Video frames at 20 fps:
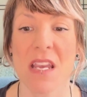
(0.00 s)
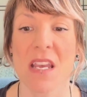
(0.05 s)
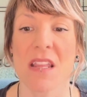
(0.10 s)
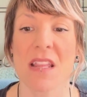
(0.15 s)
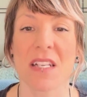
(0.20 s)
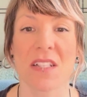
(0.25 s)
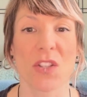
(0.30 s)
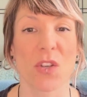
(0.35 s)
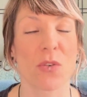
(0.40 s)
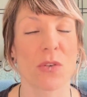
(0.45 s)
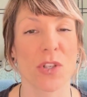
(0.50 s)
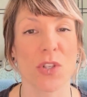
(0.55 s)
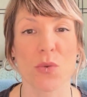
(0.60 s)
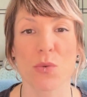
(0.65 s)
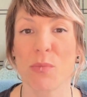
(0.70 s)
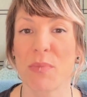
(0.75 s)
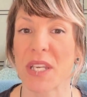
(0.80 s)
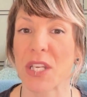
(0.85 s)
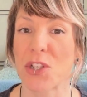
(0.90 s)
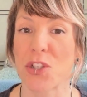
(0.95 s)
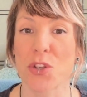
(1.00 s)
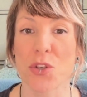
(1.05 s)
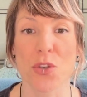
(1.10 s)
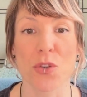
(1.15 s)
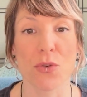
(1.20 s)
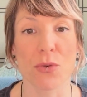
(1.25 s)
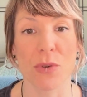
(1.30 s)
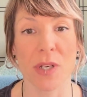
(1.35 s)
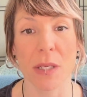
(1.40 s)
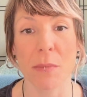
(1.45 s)
This course will be
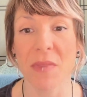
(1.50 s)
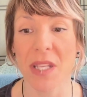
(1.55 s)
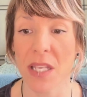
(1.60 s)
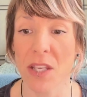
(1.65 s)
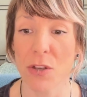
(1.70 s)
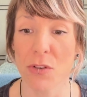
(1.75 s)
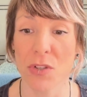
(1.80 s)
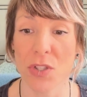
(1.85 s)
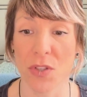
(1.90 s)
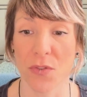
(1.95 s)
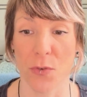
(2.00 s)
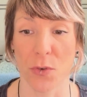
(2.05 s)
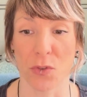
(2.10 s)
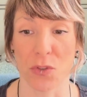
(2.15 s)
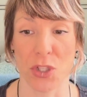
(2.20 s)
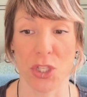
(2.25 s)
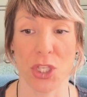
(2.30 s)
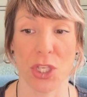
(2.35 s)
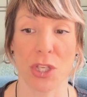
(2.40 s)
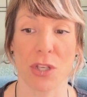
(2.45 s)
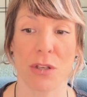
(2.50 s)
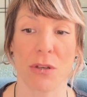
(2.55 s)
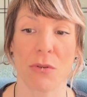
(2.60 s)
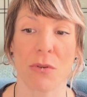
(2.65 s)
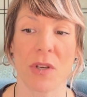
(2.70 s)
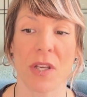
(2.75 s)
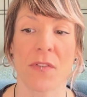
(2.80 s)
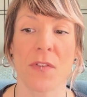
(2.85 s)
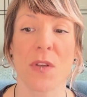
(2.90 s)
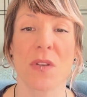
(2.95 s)
extremely useful to
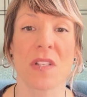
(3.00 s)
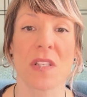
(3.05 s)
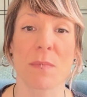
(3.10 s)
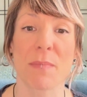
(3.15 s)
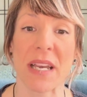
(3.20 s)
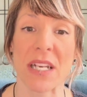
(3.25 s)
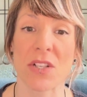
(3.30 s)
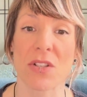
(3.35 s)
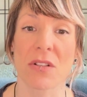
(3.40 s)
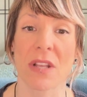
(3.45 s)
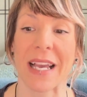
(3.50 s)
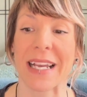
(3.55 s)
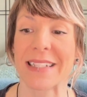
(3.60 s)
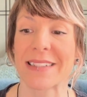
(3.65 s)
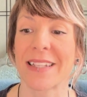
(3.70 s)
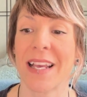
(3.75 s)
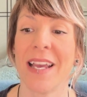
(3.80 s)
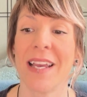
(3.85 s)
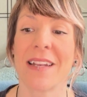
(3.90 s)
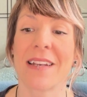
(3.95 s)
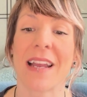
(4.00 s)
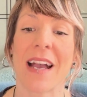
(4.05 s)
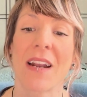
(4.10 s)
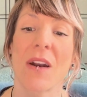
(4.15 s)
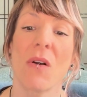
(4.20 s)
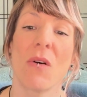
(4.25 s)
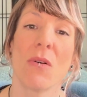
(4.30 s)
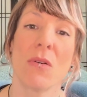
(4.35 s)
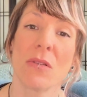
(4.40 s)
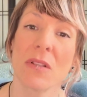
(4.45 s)
you if you specialize not
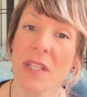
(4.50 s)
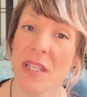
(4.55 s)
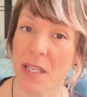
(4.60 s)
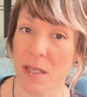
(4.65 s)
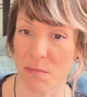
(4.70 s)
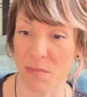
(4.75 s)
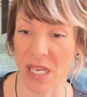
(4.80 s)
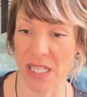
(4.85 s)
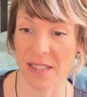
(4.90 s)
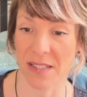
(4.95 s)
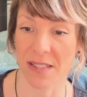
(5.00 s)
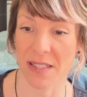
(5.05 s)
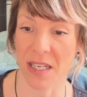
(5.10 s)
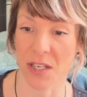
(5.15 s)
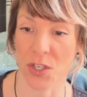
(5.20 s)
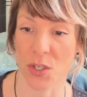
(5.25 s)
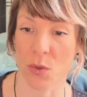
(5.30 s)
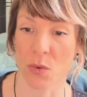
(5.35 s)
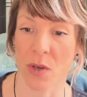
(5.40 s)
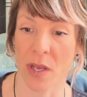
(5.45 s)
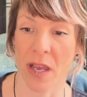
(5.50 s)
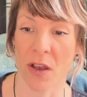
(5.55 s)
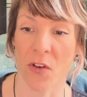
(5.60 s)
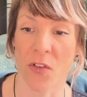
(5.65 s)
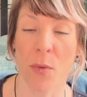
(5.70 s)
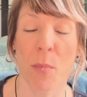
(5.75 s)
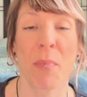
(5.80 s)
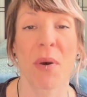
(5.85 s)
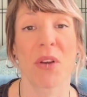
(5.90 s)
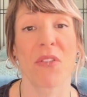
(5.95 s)
only in men's sexual
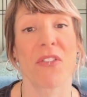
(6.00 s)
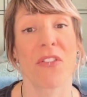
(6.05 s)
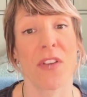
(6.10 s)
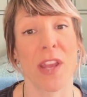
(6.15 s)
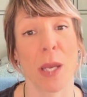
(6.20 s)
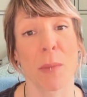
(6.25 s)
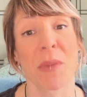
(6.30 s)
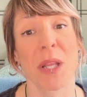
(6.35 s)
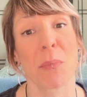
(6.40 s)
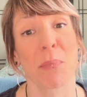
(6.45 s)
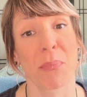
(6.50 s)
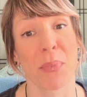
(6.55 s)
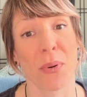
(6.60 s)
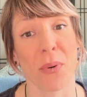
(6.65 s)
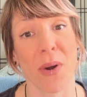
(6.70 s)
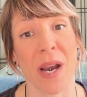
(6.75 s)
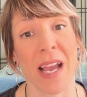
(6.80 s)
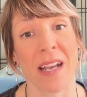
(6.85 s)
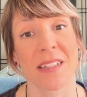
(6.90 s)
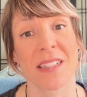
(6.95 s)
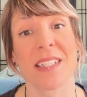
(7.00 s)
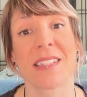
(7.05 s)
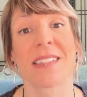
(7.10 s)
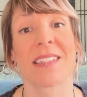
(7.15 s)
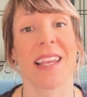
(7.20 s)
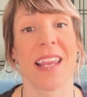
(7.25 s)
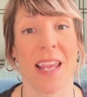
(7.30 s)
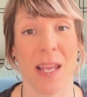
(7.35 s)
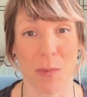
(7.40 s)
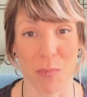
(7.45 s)
health, but family practice
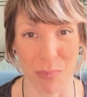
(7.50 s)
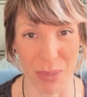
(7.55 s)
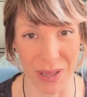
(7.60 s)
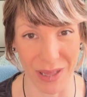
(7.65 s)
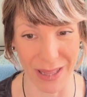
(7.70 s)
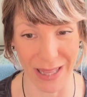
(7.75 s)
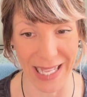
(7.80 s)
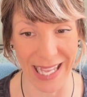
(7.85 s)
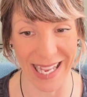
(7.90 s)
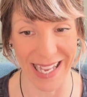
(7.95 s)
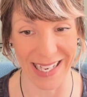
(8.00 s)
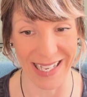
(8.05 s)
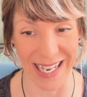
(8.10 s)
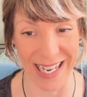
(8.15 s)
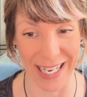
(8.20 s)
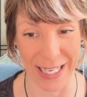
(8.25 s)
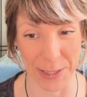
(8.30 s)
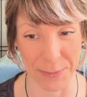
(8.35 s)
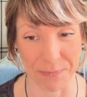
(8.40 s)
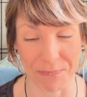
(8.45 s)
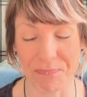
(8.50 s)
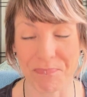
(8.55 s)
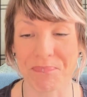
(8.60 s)
and planning.